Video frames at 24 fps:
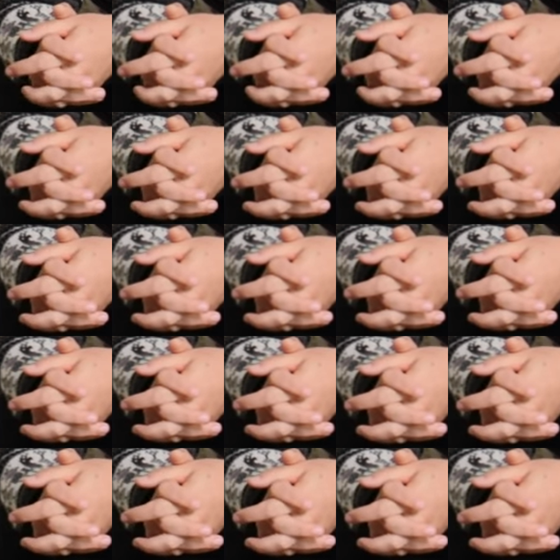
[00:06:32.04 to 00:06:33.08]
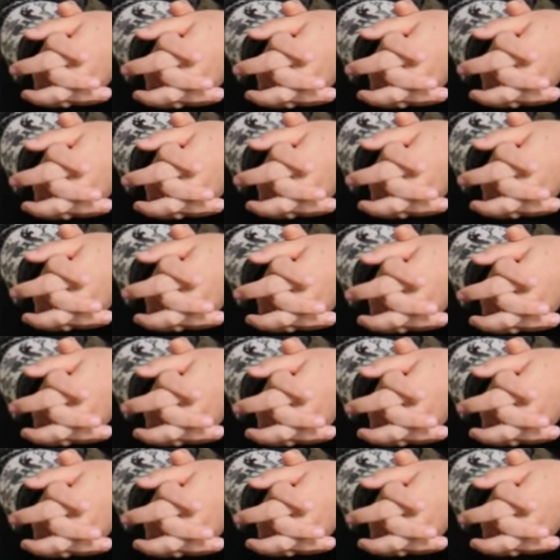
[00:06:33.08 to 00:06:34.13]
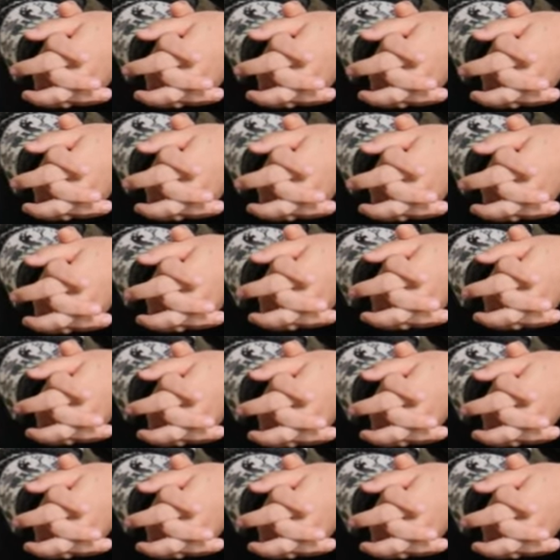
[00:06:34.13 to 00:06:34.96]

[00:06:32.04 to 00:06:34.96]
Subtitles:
No words are spoken by the person on screen.